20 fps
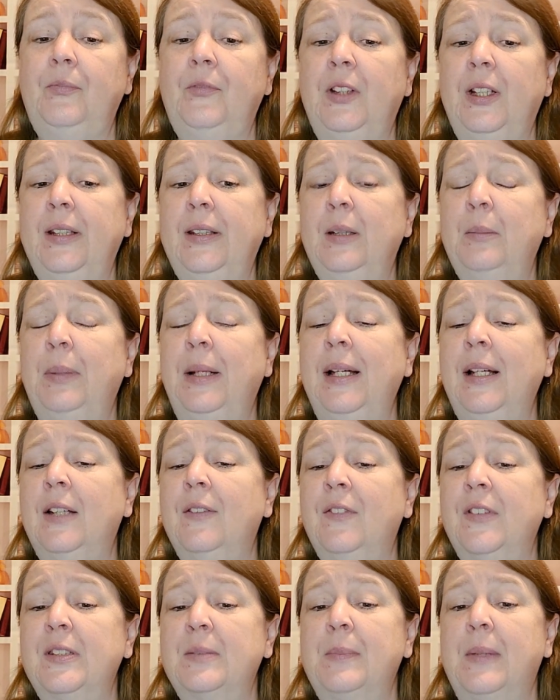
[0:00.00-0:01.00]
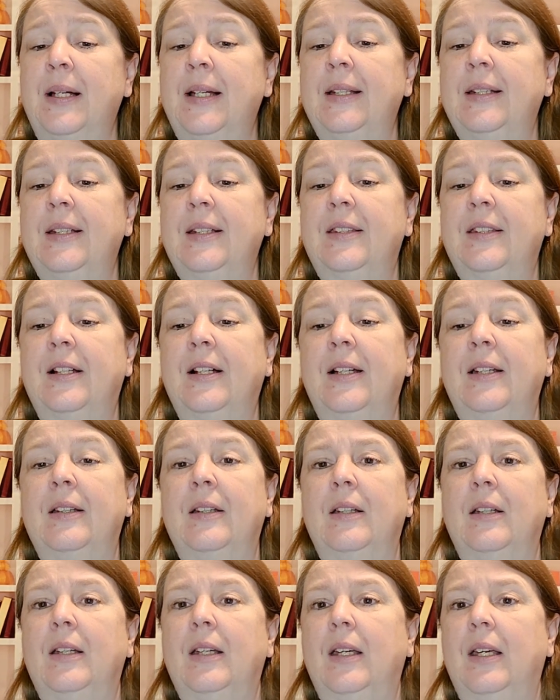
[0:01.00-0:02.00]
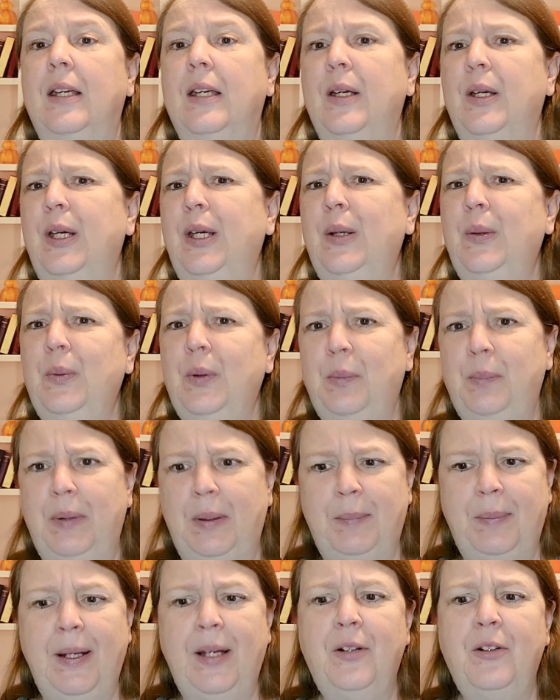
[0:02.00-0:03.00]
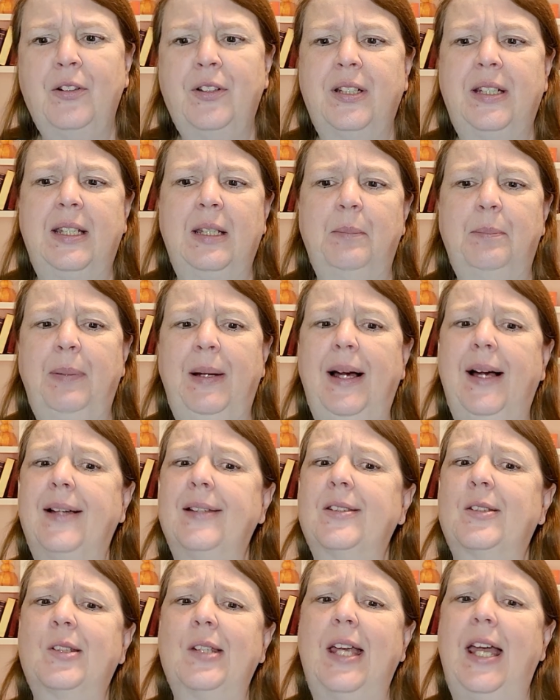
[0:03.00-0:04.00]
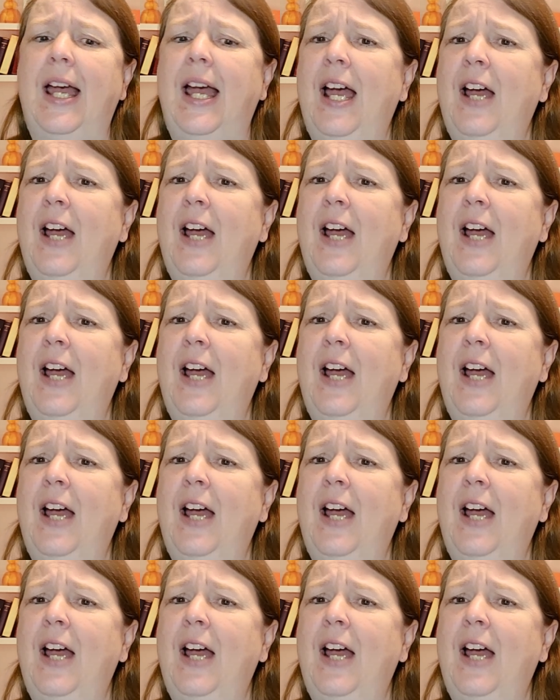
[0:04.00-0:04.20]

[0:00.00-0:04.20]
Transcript: In the back of his mind, he thought it would be better to get past